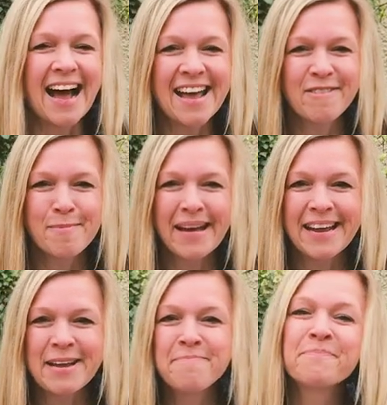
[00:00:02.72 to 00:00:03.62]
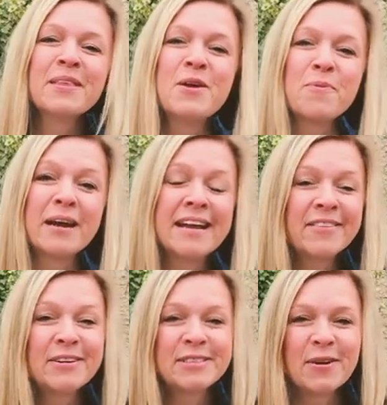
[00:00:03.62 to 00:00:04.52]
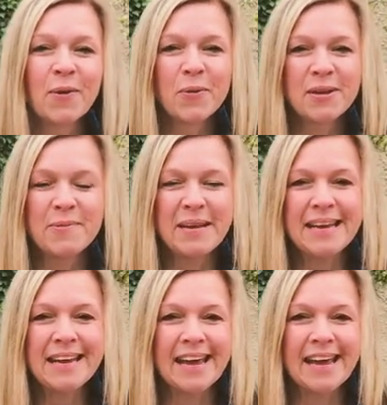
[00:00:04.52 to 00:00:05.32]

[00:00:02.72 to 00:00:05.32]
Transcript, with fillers: Hi everybody, we're getting close to Holy Week